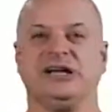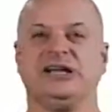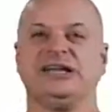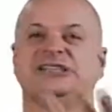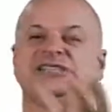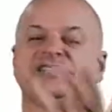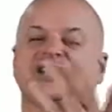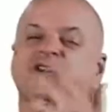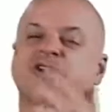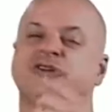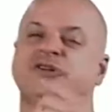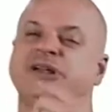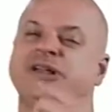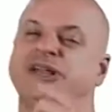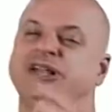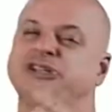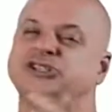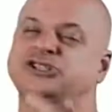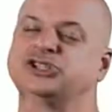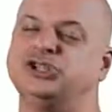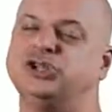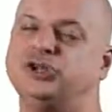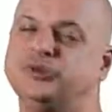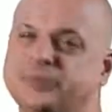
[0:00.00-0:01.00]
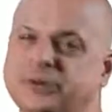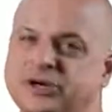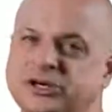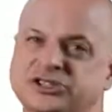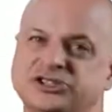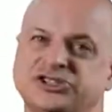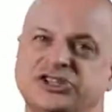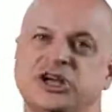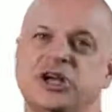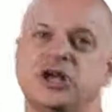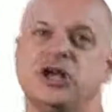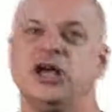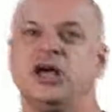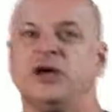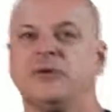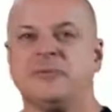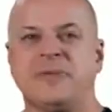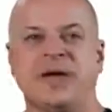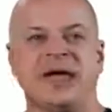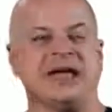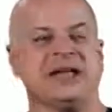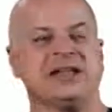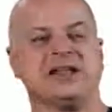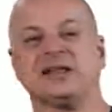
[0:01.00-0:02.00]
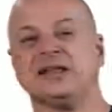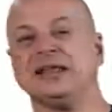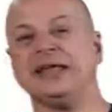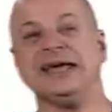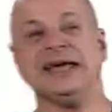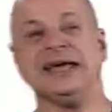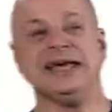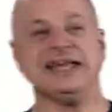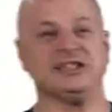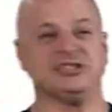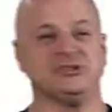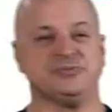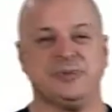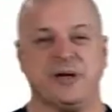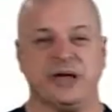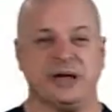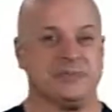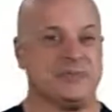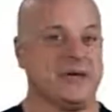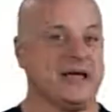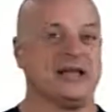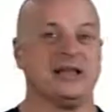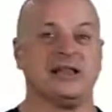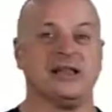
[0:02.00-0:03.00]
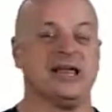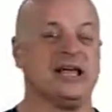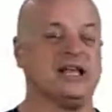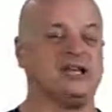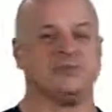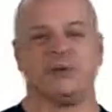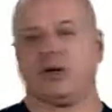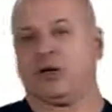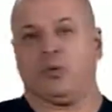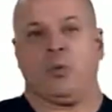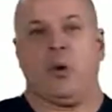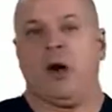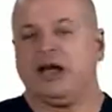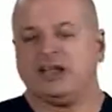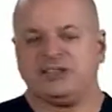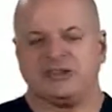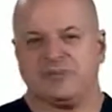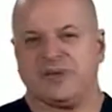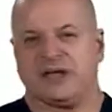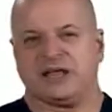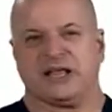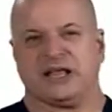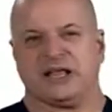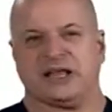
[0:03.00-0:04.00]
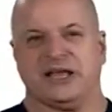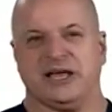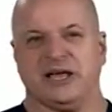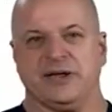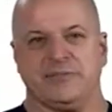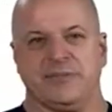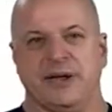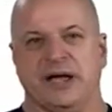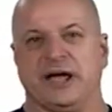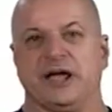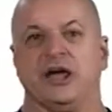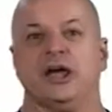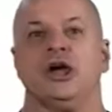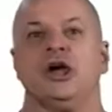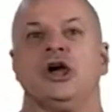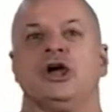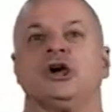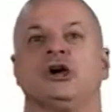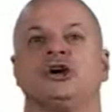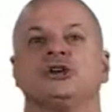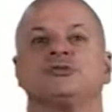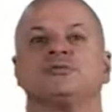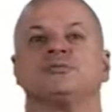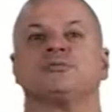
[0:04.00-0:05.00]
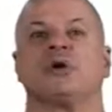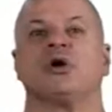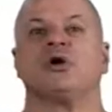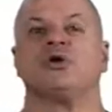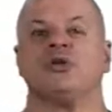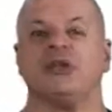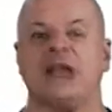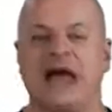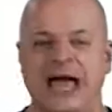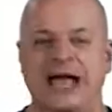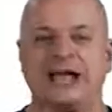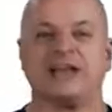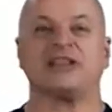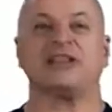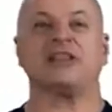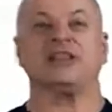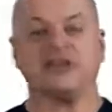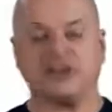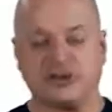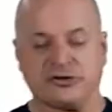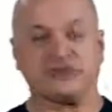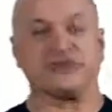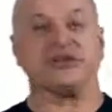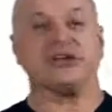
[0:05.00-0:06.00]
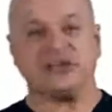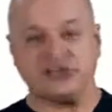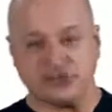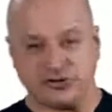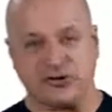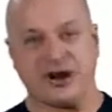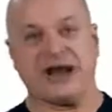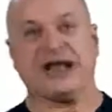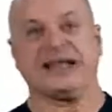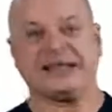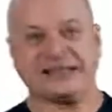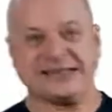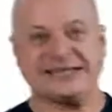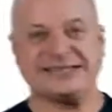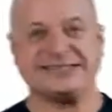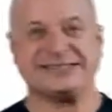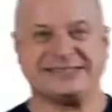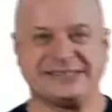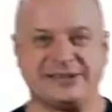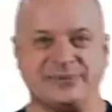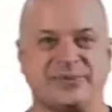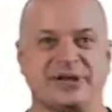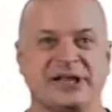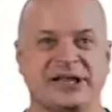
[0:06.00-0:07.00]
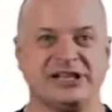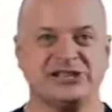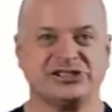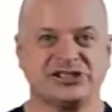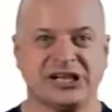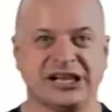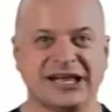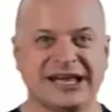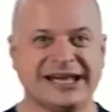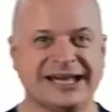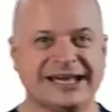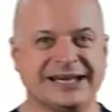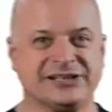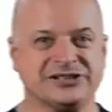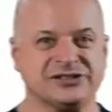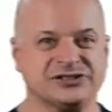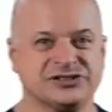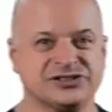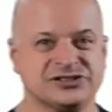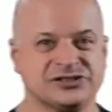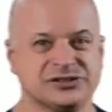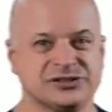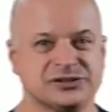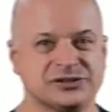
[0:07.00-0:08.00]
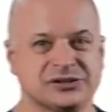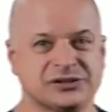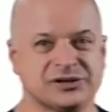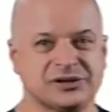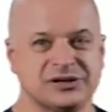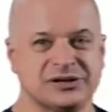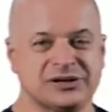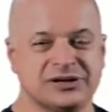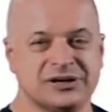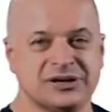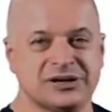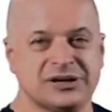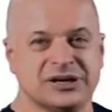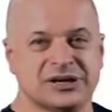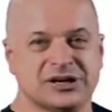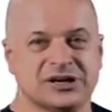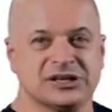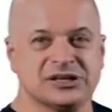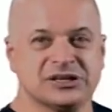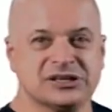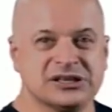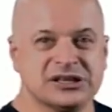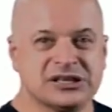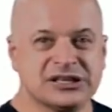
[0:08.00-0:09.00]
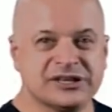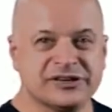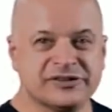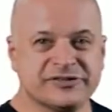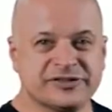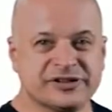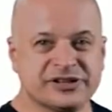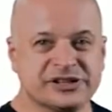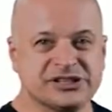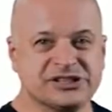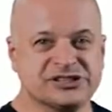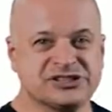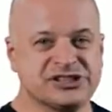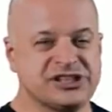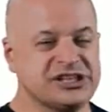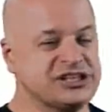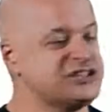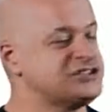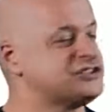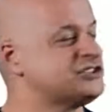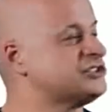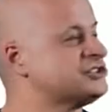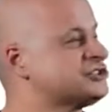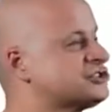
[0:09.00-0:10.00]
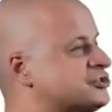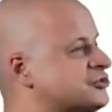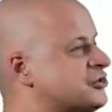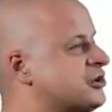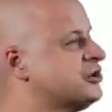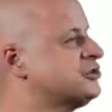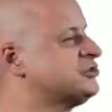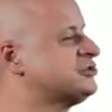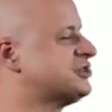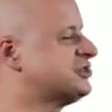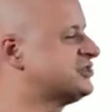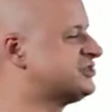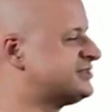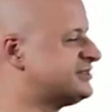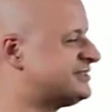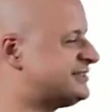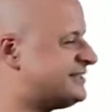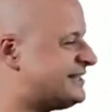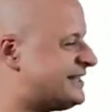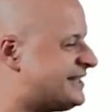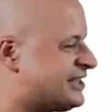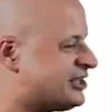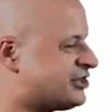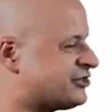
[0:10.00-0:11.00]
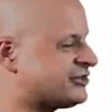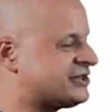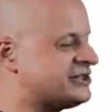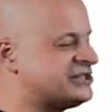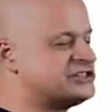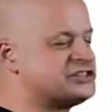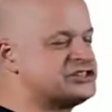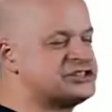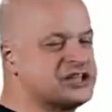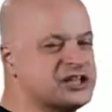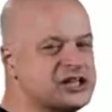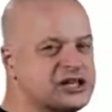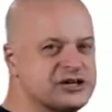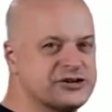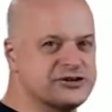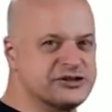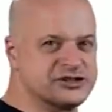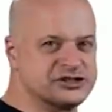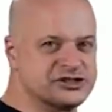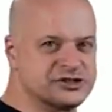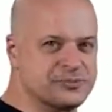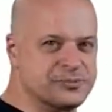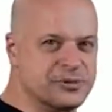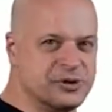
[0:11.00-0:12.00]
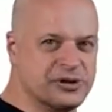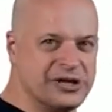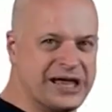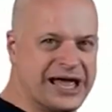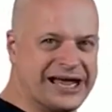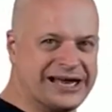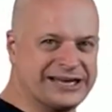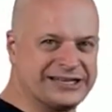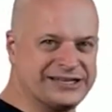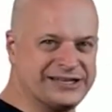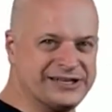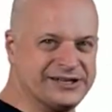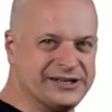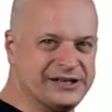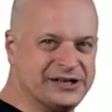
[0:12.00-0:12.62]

secreting tumors make glands big. Why does it make the gland big? Because prolactin literally directly stimulates glands. Liver disease and cirrhosis decrease the clearance of prolactin.